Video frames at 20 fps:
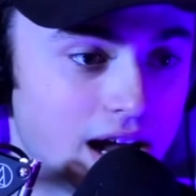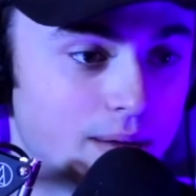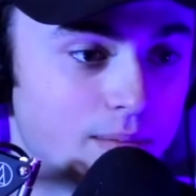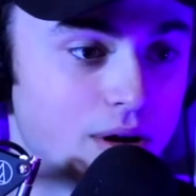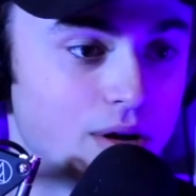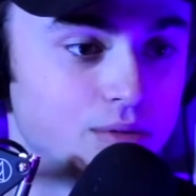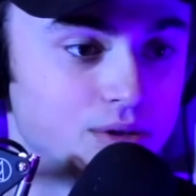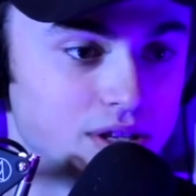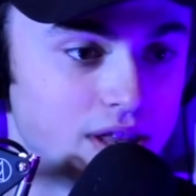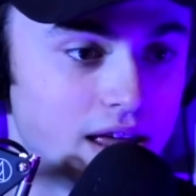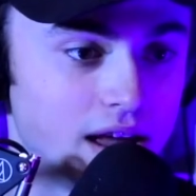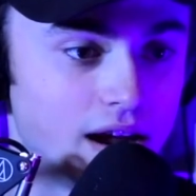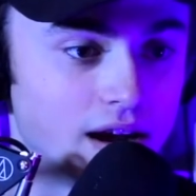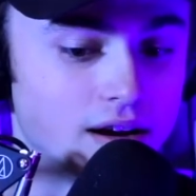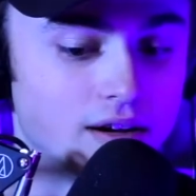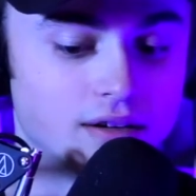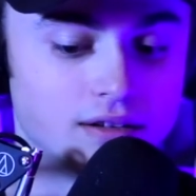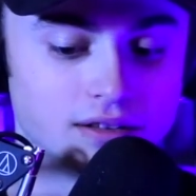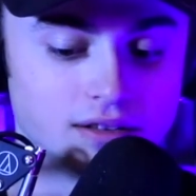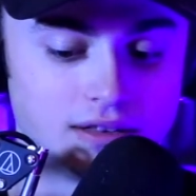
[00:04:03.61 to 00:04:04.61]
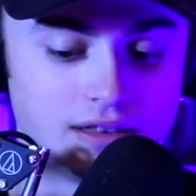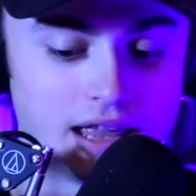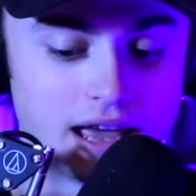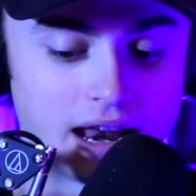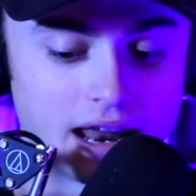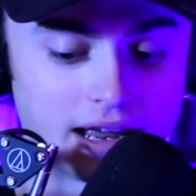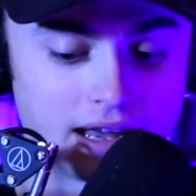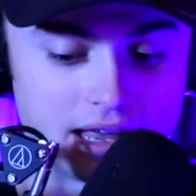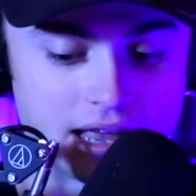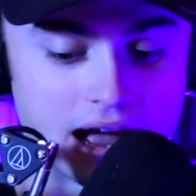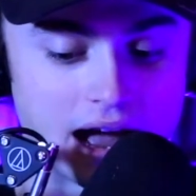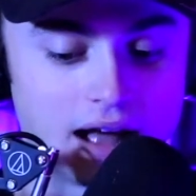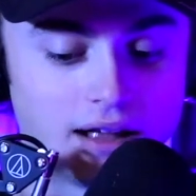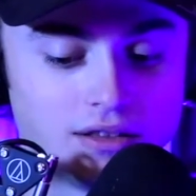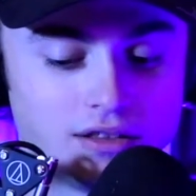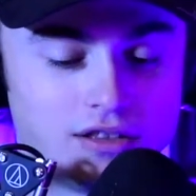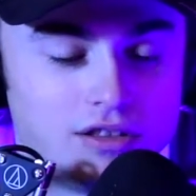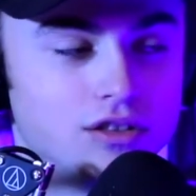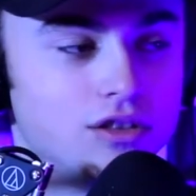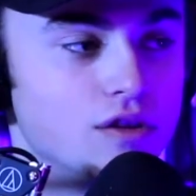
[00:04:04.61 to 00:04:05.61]
I was there that I got
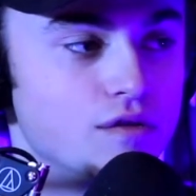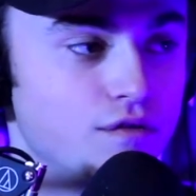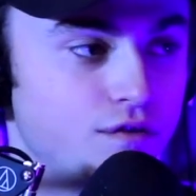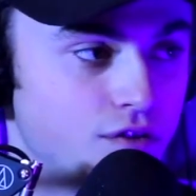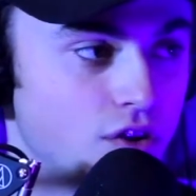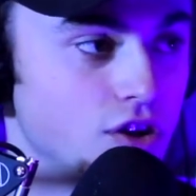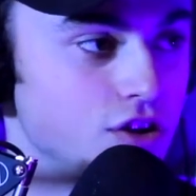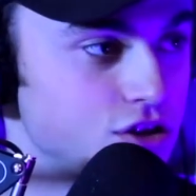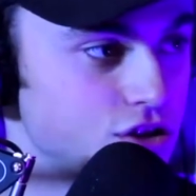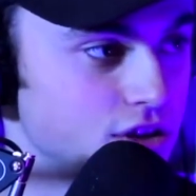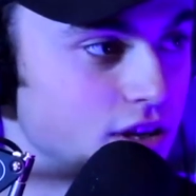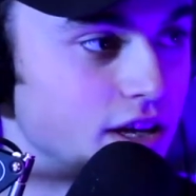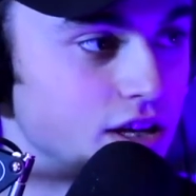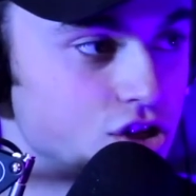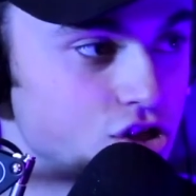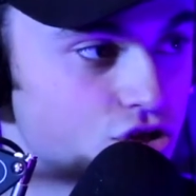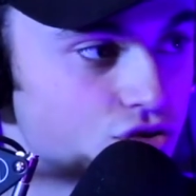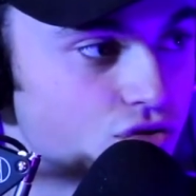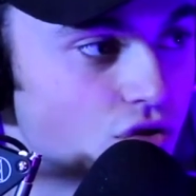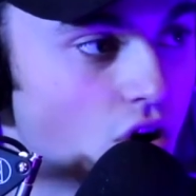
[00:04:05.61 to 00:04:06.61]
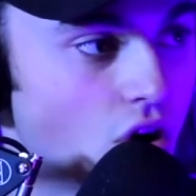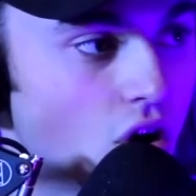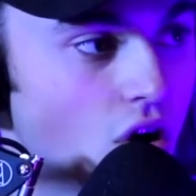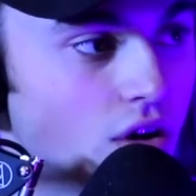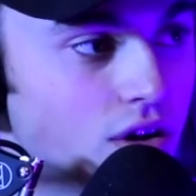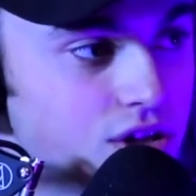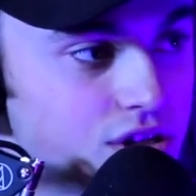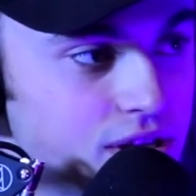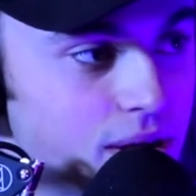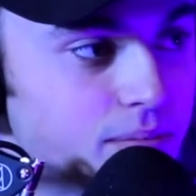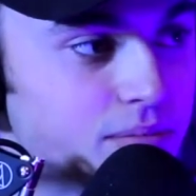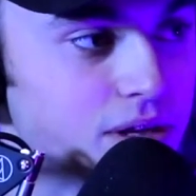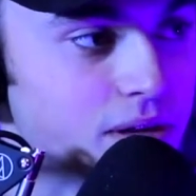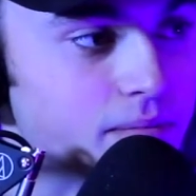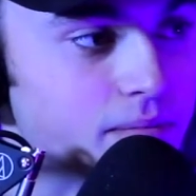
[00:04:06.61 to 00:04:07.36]
the first like strong symptom.